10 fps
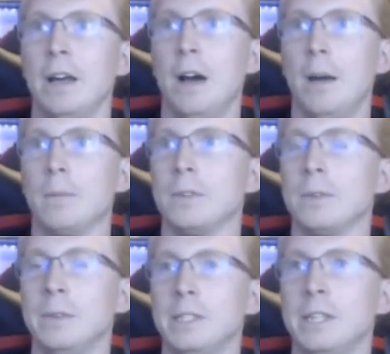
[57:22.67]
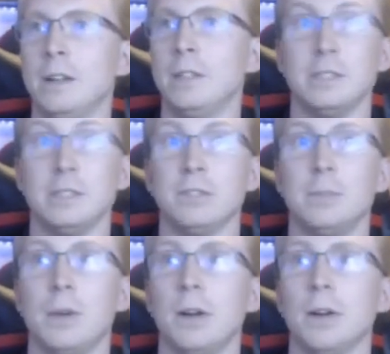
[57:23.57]
um, for some of these challenges. Those are
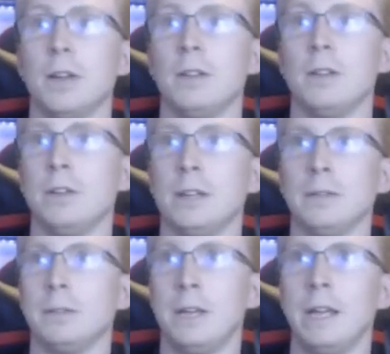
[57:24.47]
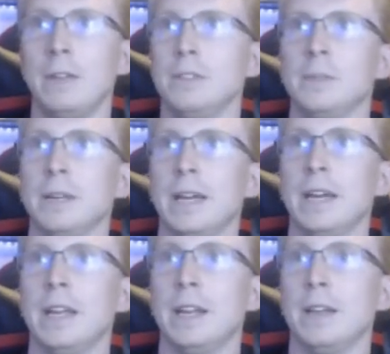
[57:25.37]
burned. You can you can't use them
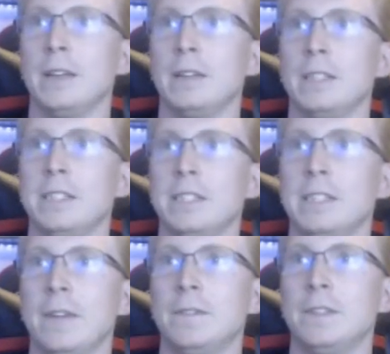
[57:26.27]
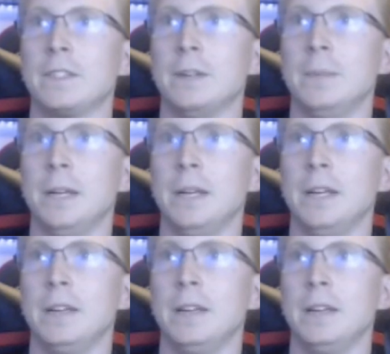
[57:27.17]
again in a, in a CTF that's going to
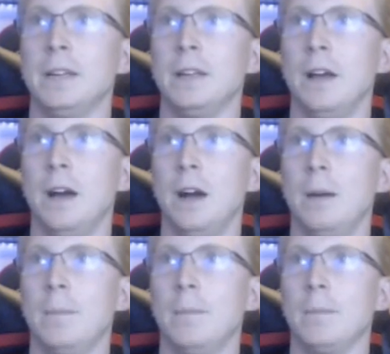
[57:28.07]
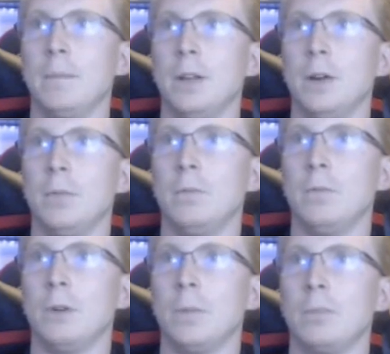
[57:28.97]
be um, you know,
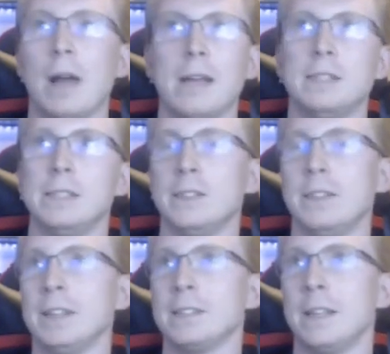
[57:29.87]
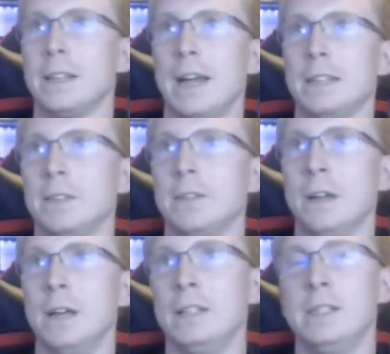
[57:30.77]
for prizes and things like that. So
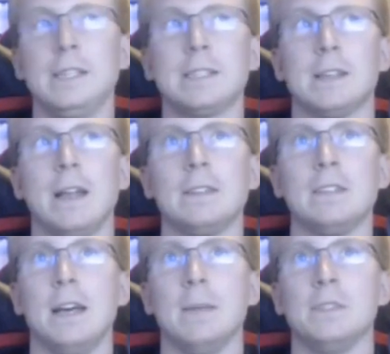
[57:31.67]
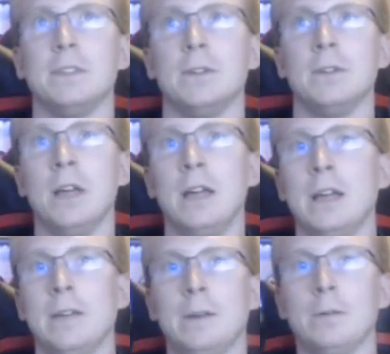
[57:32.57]
this takes a lot of time. So
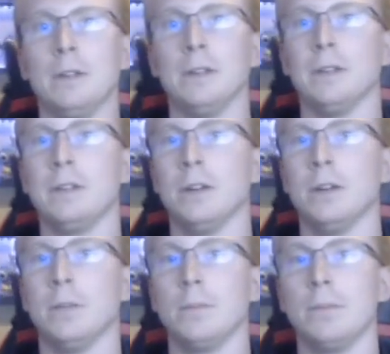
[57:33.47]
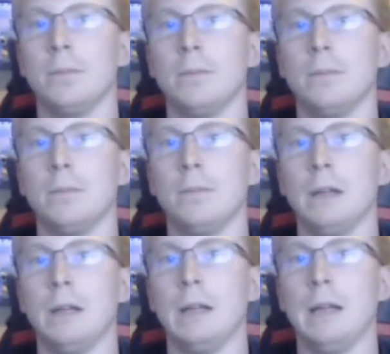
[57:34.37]
if anyone, you know,
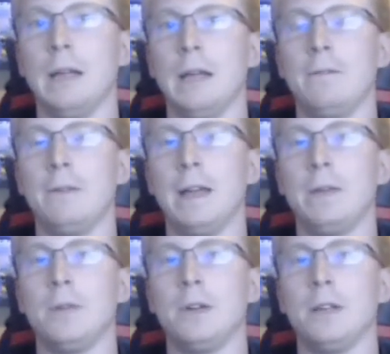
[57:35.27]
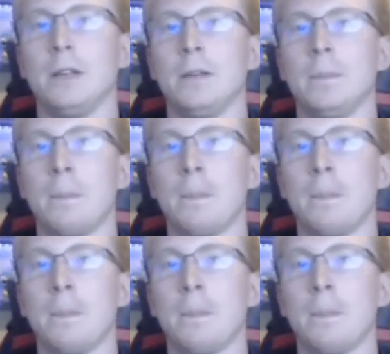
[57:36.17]
if anyone